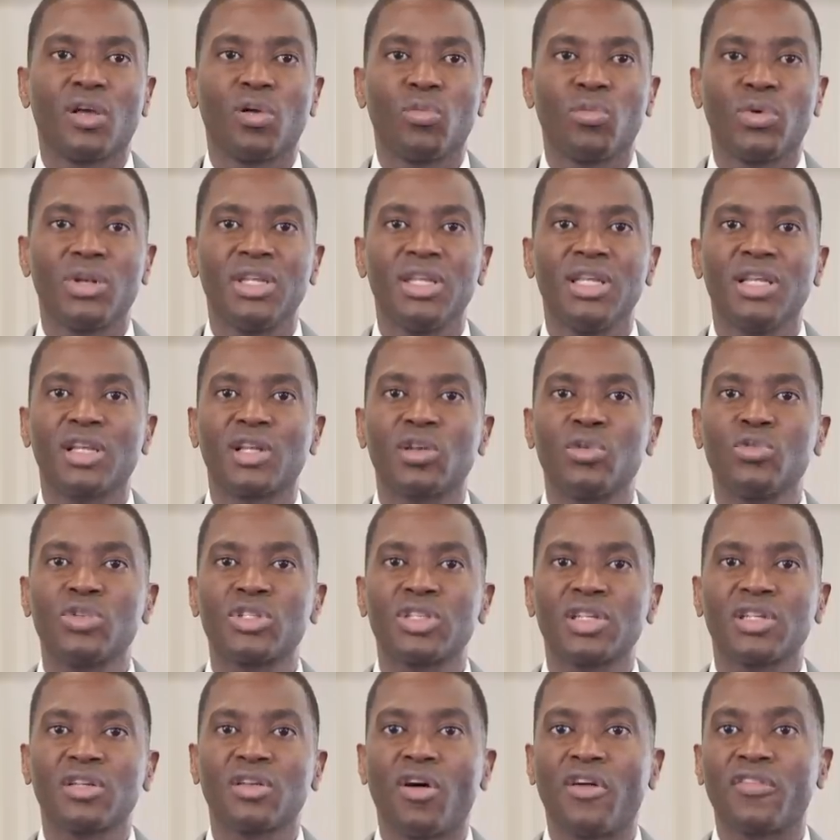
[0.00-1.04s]
with the
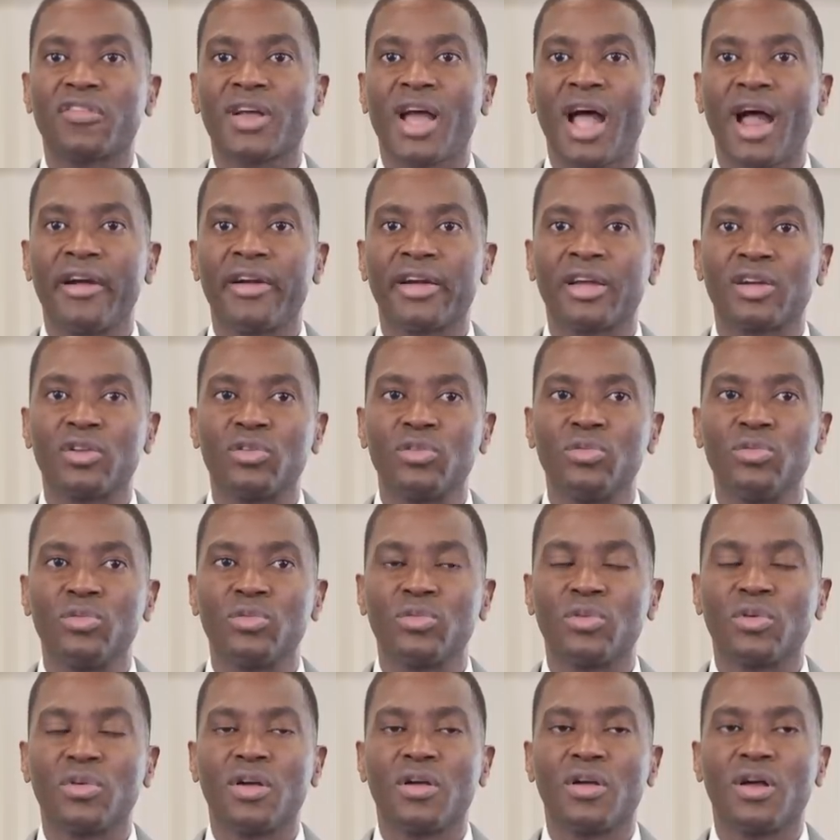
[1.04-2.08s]
inclusion of Carriacou
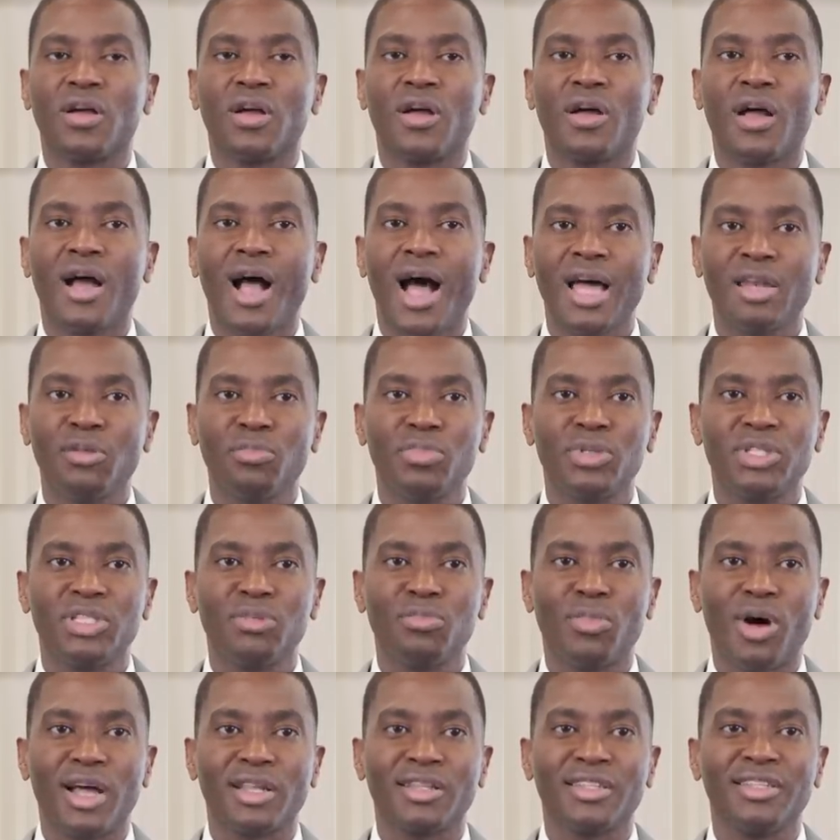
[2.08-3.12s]
and PT
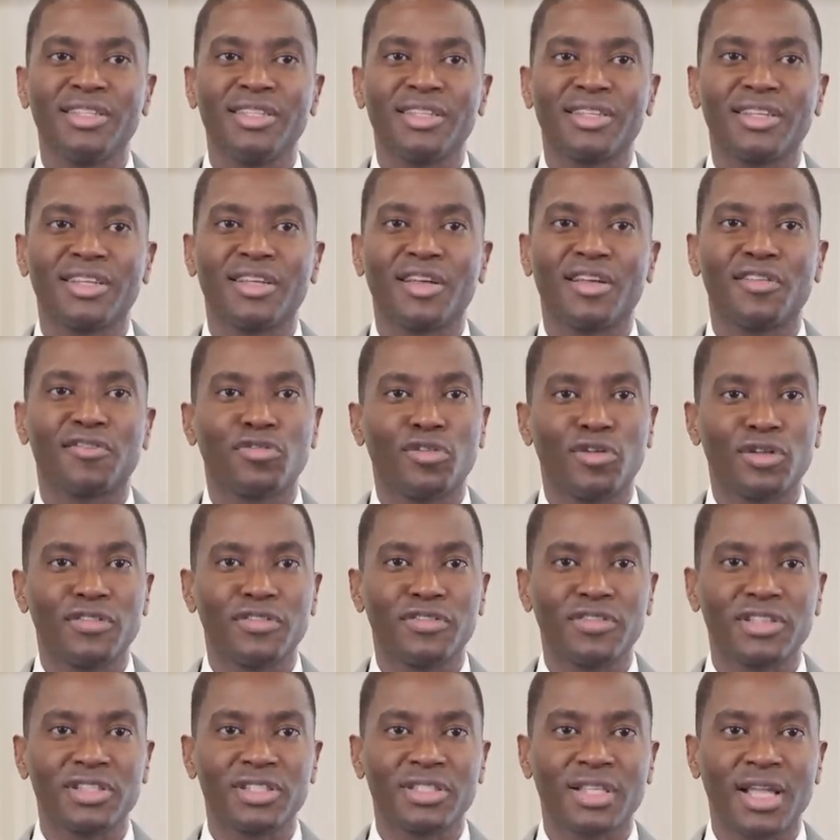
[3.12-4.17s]
Martinique for the
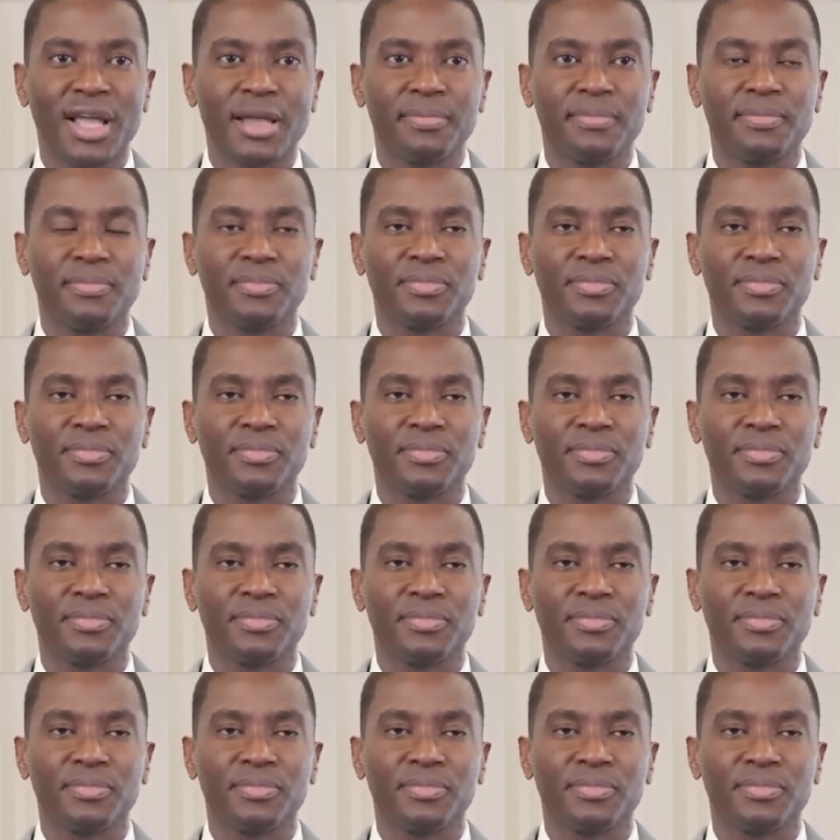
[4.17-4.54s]
first time.